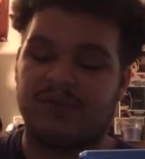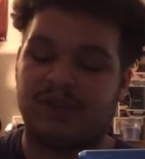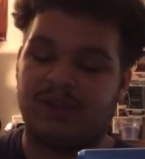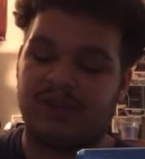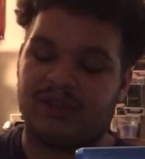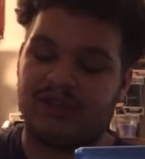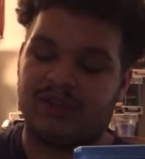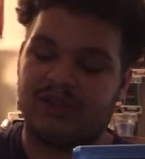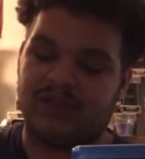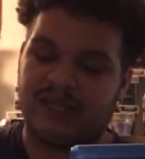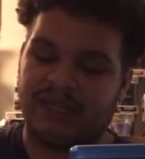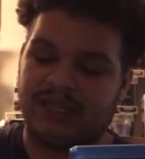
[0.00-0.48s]

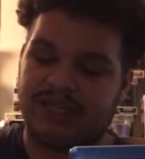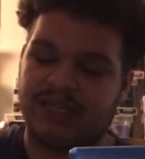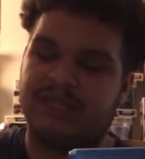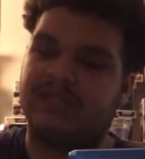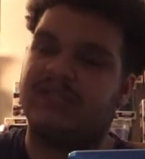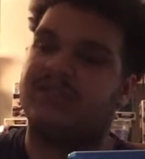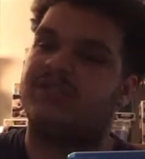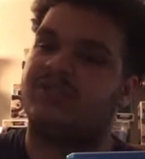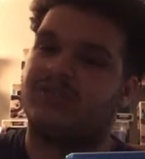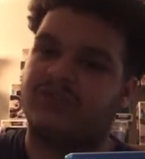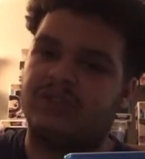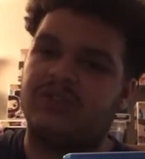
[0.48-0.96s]
fun. It
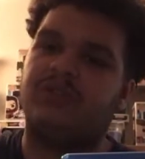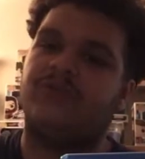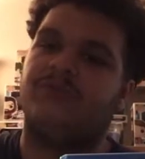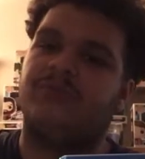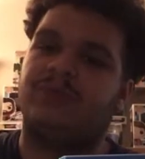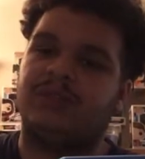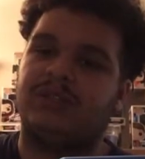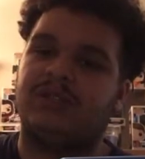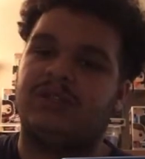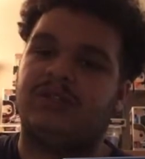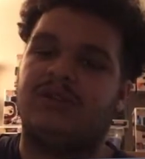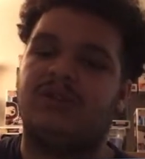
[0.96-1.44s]
is
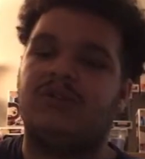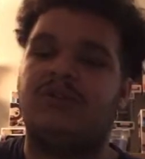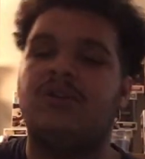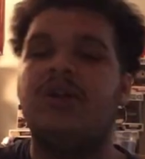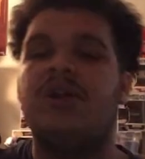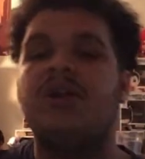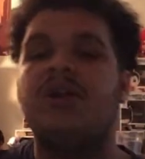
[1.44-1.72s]
stupid, though.